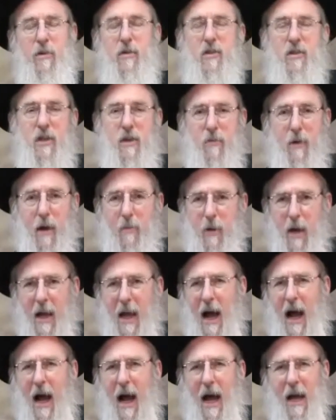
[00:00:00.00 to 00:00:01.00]
But you see,
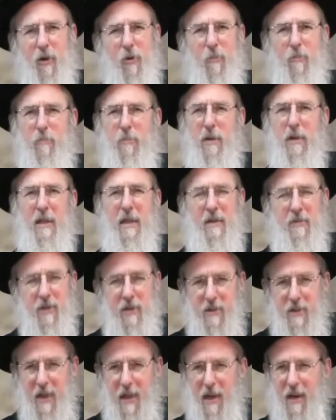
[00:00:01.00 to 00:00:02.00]
Rabbi, I don't
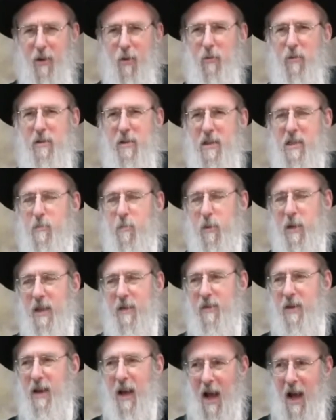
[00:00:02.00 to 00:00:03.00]
believe it and I don't
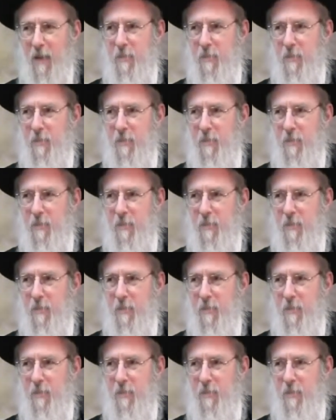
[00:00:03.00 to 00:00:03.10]
disbelieve it.